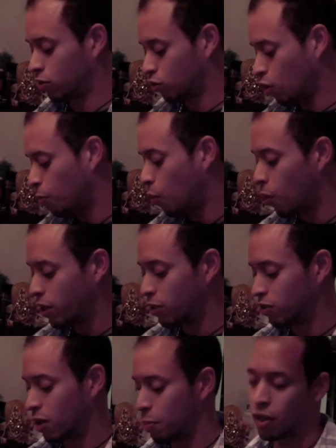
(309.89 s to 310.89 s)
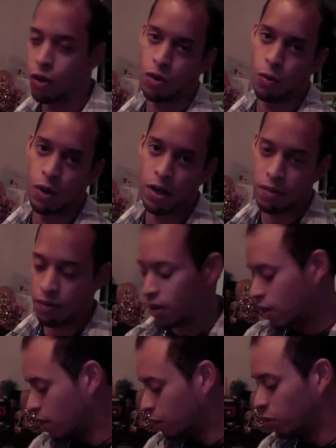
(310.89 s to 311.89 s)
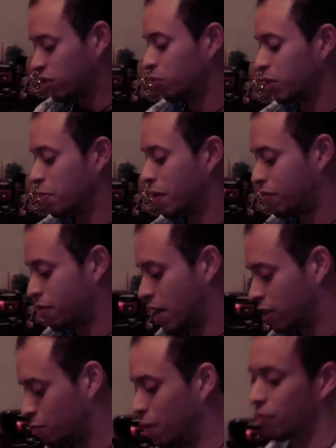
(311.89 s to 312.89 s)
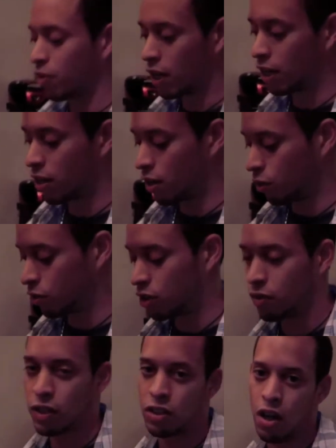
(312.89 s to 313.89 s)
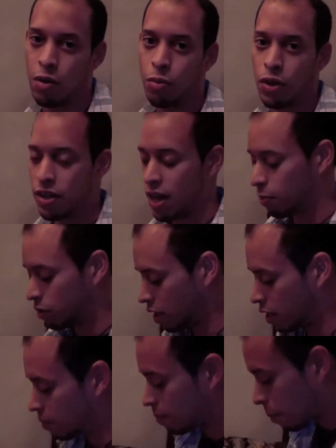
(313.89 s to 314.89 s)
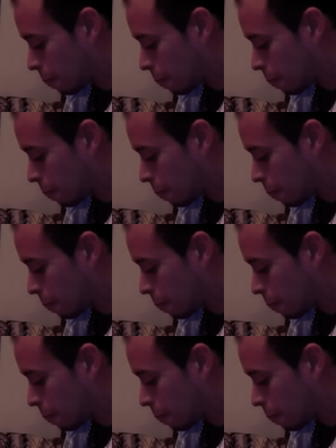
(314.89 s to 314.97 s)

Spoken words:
So there's no point using it below the 1. It wasn't really meant for that. It's meant for, like, stuff that's on pretty damn tight.